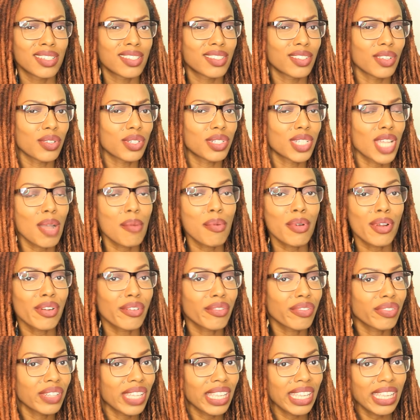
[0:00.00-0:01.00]
still
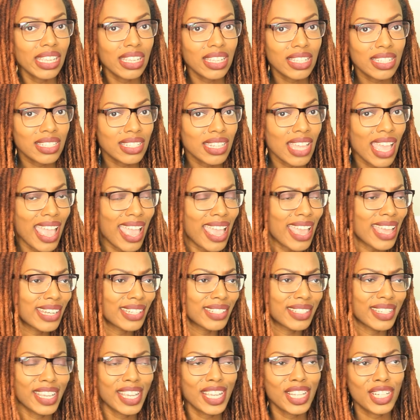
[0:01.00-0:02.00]
stubborn flakes
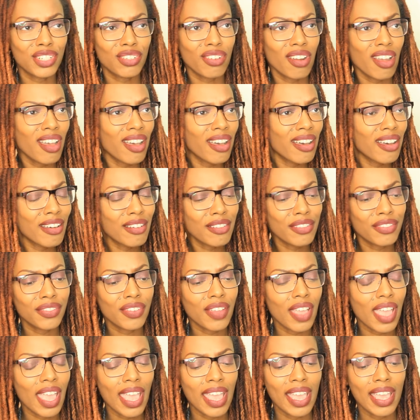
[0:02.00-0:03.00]
and
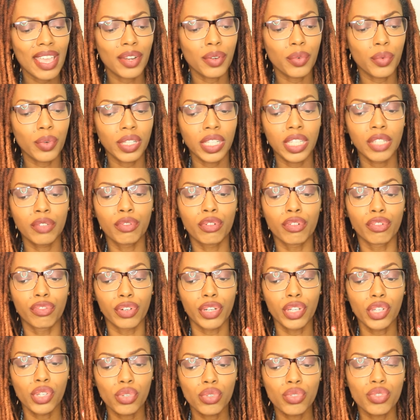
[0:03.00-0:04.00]
dandruff and really
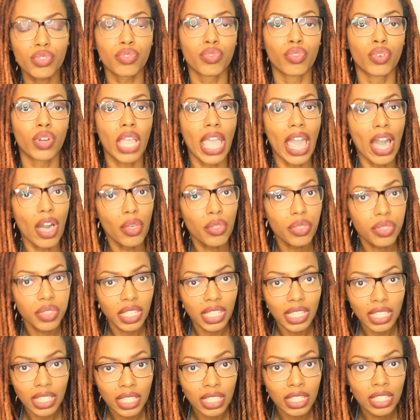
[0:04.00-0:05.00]
reveals
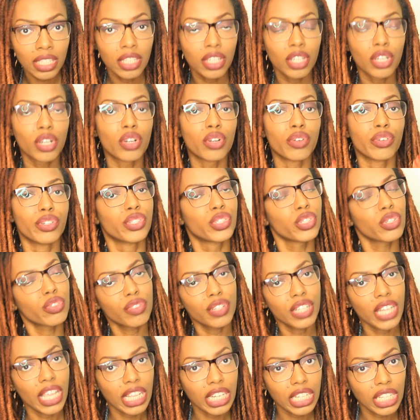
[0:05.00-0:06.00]
healthy,
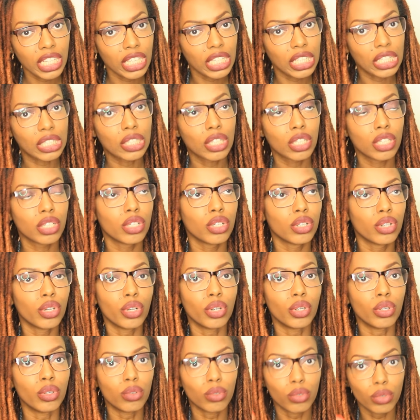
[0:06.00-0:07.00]
rejuvenated,
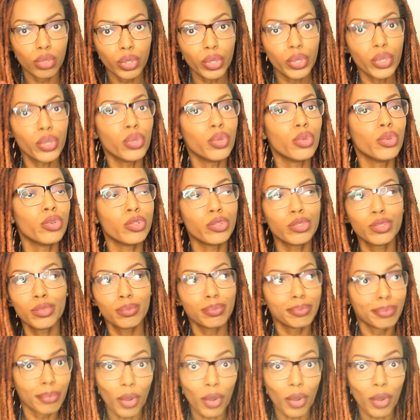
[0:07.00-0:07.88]
new,